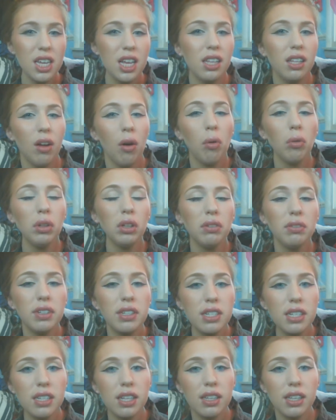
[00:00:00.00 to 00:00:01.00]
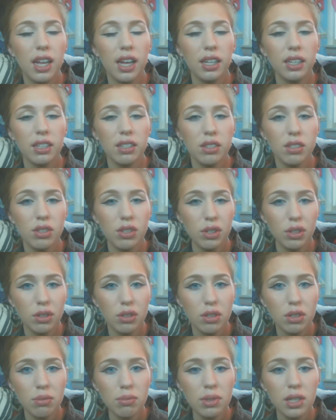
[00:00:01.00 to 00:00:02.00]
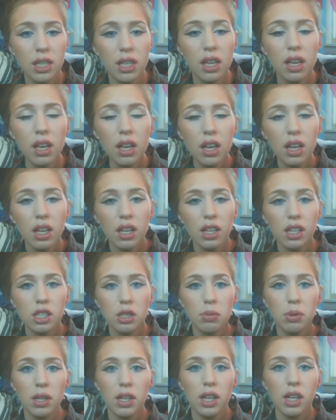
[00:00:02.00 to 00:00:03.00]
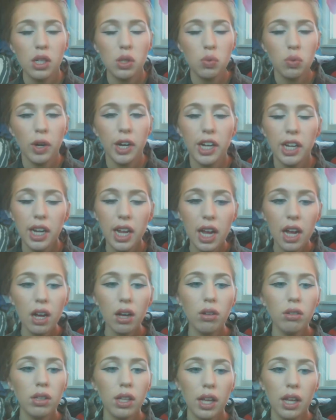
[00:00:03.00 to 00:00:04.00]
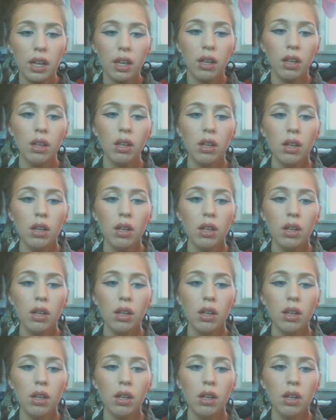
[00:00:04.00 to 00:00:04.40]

And the only reason that that concerns me is because right now, like